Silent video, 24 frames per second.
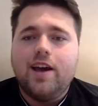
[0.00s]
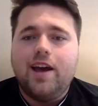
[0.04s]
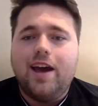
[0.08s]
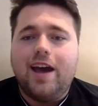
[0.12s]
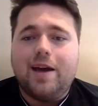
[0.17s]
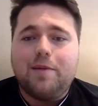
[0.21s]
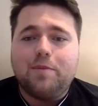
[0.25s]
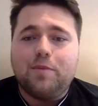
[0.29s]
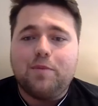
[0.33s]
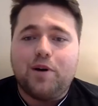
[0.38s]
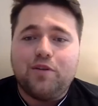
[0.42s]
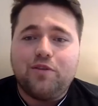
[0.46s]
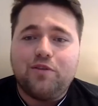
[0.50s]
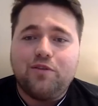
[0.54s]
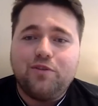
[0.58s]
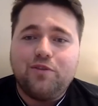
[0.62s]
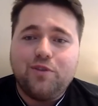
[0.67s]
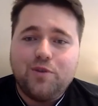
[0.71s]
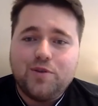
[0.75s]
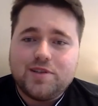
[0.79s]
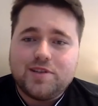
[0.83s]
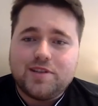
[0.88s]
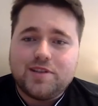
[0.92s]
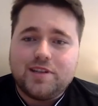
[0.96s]
And my
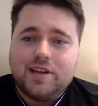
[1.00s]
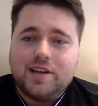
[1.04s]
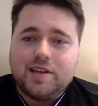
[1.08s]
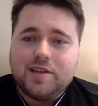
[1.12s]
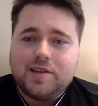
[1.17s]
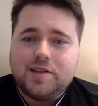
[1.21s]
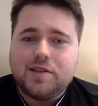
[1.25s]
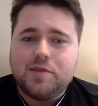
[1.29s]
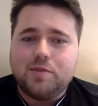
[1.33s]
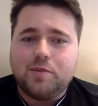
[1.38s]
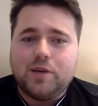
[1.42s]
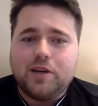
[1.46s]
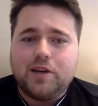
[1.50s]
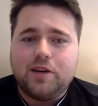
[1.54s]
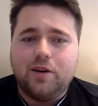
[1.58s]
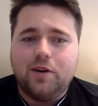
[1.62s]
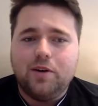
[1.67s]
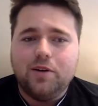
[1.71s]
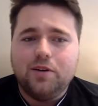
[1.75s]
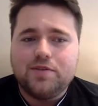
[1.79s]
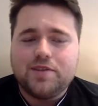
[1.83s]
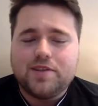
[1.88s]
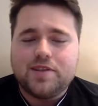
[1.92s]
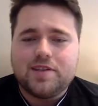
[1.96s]
first guest, we
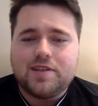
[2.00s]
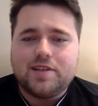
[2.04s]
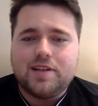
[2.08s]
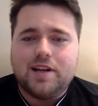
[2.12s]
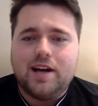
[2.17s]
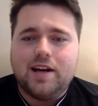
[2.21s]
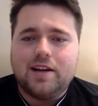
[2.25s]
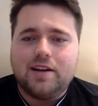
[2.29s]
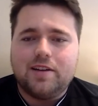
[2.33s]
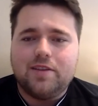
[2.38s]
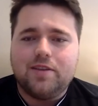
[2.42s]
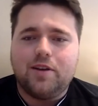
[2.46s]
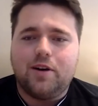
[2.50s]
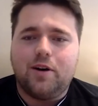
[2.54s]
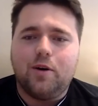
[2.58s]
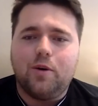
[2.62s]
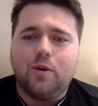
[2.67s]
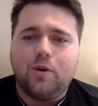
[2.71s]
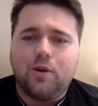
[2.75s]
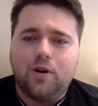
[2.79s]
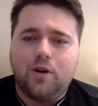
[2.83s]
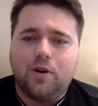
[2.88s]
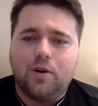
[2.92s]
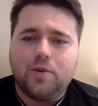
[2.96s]
kind of started the
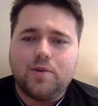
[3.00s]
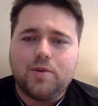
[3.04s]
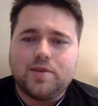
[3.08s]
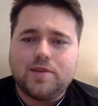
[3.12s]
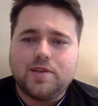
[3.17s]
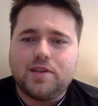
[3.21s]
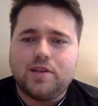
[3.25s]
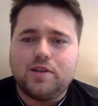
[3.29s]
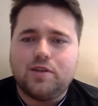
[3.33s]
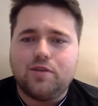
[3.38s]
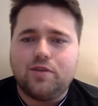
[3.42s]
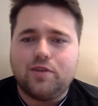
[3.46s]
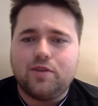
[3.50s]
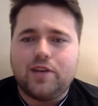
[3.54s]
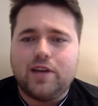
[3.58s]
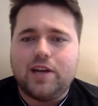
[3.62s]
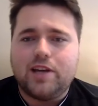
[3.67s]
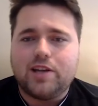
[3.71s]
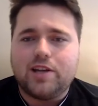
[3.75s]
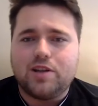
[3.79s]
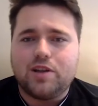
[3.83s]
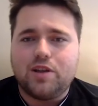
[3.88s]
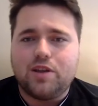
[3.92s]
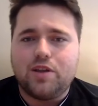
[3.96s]
whole content
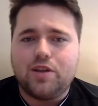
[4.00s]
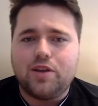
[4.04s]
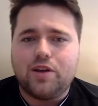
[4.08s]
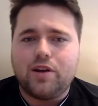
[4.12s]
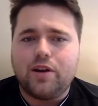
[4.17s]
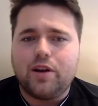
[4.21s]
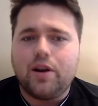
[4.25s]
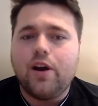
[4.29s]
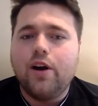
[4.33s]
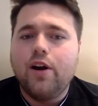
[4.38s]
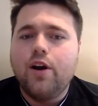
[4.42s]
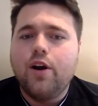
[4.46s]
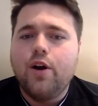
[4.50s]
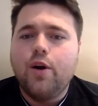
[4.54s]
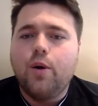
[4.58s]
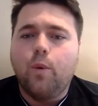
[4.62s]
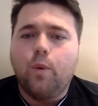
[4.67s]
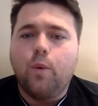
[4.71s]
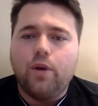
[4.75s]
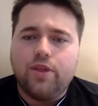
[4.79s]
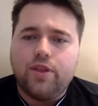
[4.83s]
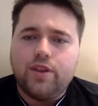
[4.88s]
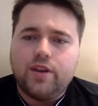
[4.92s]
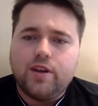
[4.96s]
creation thing
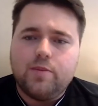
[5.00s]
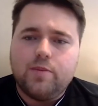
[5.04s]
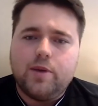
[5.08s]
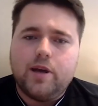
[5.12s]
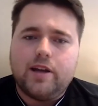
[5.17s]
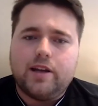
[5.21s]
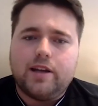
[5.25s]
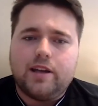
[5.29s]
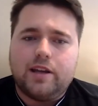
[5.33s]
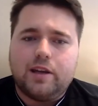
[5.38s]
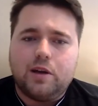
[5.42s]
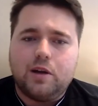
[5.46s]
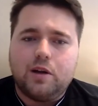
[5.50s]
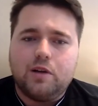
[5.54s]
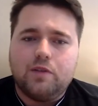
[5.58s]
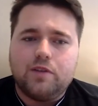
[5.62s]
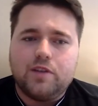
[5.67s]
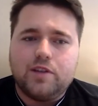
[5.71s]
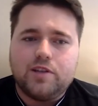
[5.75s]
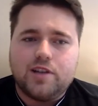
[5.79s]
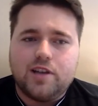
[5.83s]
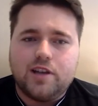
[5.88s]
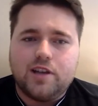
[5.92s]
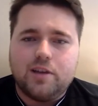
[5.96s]
within about a year of
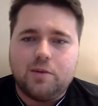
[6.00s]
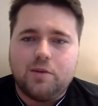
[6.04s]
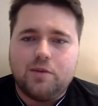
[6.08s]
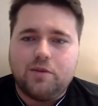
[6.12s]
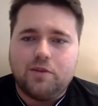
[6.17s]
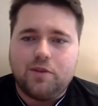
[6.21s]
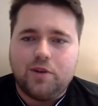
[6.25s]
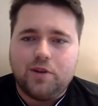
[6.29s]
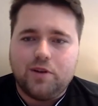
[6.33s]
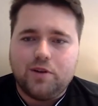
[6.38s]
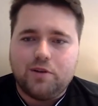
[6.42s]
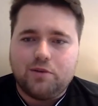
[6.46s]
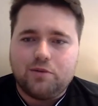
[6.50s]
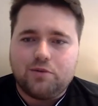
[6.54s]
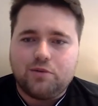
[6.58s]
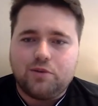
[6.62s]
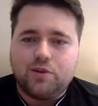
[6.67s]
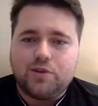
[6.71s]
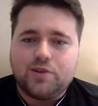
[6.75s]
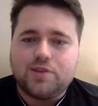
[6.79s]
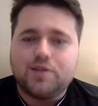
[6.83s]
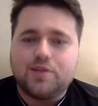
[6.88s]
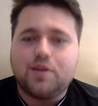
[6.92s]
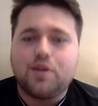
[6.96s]
each other. We've kind of
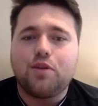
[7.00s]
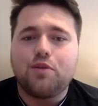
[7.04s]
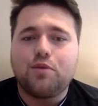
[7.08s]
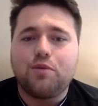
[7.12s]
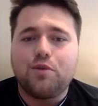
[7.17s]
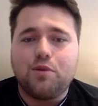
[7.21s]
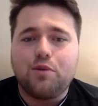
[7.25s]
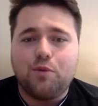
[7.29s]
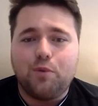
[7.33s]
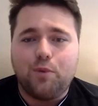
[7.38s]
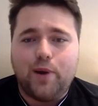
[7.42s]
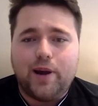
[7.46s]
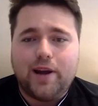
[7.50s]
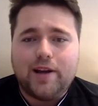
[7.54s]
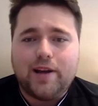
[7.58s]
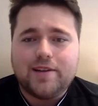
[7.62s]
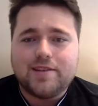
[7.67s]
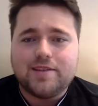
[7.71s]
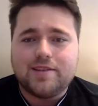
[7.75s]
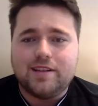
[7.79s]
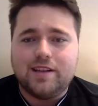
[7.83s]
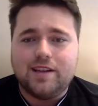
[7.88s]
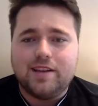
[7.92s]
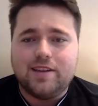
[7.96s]
risen through the
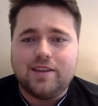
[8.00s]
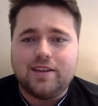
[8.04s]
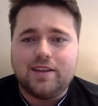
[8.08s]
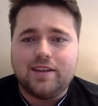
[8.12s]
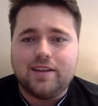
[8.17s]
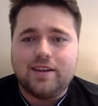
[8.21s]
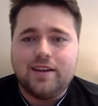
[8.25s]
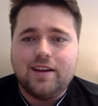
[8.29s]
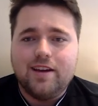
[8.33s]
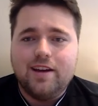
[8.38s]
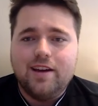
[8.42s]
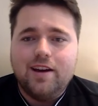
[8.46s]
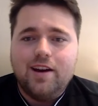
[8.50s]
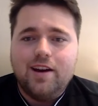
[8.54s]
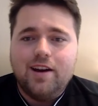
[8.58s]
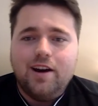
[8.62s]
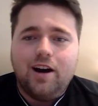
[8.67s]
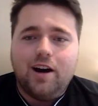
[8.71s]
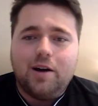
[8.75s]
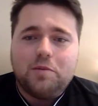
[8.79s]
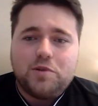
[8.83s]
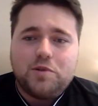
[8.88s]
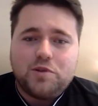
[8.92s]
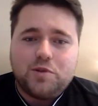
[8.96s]
ranks together.
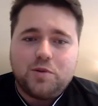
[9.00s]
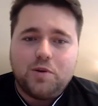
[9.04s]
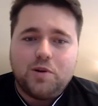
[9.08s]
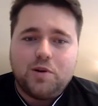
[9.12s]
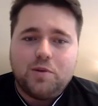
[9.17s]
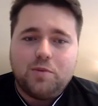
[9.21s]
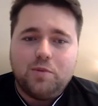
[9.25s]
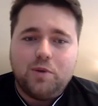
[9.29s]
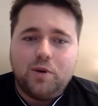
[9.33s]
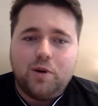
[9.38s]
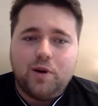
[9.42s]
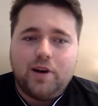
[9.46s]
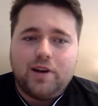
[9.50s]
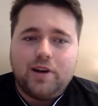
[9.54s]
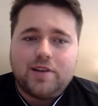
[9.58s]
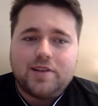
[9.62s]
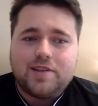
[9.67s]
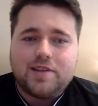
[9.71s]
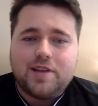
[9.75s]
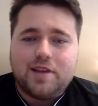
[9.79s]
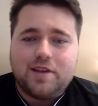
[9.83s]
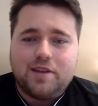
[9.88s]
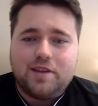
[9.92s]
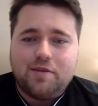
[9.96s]
I'm joined by a
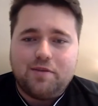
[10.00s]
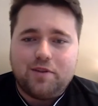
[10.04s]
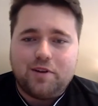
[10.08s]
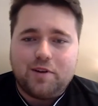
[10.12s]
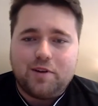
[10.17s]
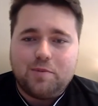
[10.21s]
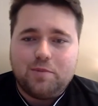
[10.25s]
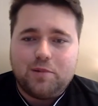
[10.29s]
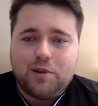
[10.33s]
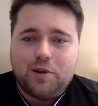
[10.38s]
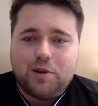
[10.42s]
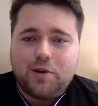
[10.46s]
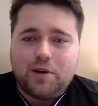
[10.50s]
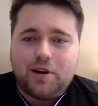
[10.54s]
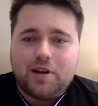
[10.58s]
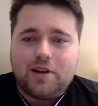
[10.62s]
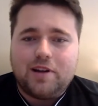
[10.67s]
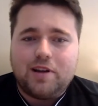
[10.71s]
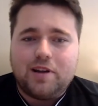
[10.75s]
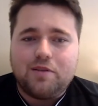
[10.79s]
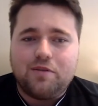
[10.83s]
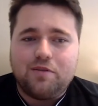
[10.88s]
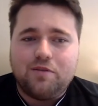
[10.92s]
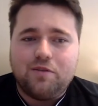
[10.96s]
South African bloke,
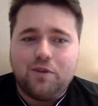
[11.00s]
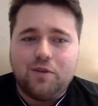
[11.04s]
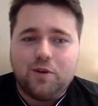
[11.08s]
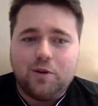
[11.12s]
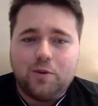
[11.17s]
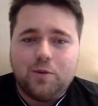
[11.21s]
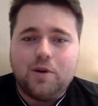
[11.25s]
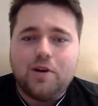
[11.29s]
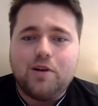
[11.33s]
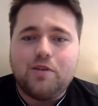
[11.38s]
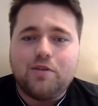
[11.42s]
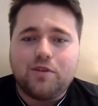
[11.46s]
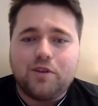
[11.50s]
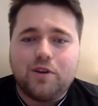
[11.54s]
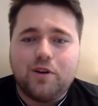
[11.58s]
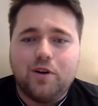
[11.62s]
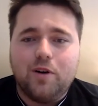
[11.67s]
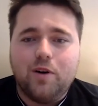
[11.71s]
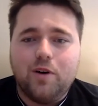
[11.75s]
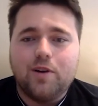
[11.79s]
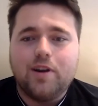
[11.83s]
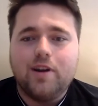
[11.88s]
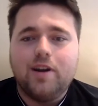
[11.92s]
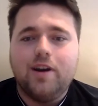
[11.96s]
another follower of
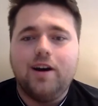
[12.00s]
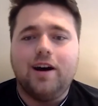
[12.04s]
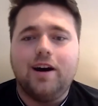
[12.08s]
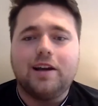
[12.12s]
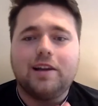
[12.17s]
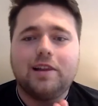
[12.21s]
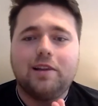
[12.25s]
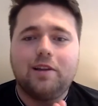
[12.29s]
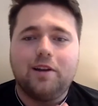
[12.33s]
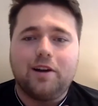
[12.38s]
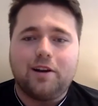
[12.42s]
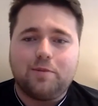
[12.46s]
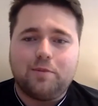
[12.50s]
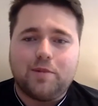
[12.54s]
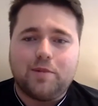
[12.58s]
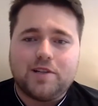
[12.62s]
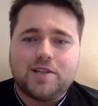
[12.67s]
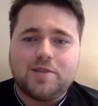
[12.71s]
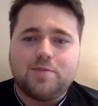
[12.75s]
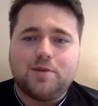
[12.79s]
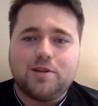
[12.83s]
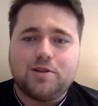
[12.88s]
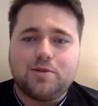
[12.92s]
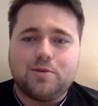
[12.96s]
God. I'd like my
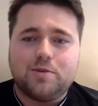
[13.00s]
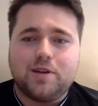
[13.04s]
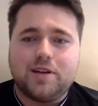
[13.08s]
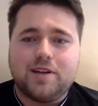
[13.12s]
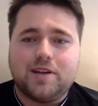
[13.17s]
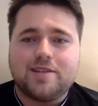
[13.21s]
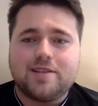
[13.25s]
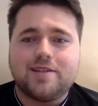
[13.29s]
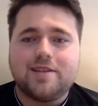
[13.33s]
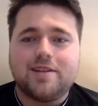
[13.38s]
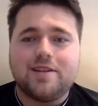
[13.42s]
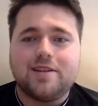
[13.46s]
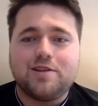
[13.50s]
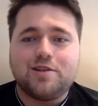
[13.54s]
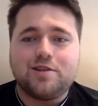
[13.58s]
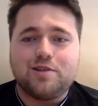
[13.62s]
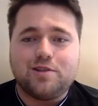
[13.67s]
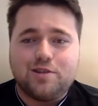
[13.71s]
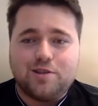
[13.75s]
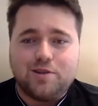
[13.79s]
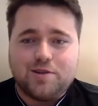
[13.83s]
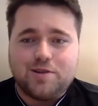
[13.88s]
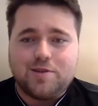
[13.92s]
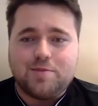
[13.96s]
special guest to
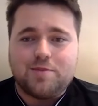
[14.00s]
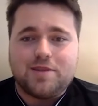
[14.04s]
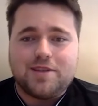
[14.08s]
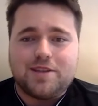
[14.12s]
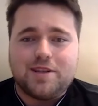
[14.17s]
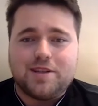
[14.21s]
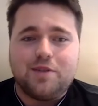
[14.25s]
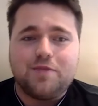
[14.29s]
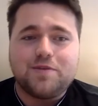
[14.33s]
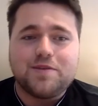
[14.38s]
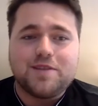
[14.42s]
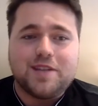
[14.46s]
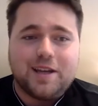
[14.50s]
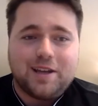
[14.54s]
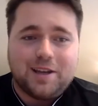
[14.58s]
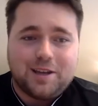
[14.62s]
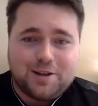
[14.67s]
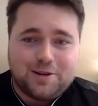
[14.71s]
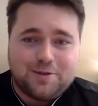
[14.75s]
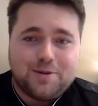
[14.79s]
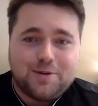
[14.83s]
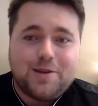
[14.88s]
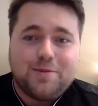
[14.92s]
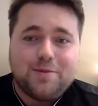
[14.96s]
introduce himself. Take
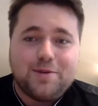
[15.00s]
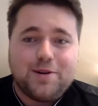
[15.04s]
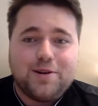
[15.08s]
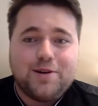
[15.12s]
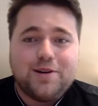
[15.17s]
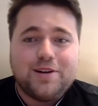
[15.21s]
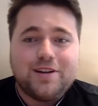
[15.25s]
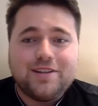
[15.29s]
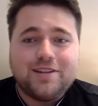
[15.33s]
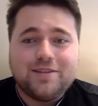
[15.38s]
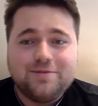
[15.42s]
it away, bro.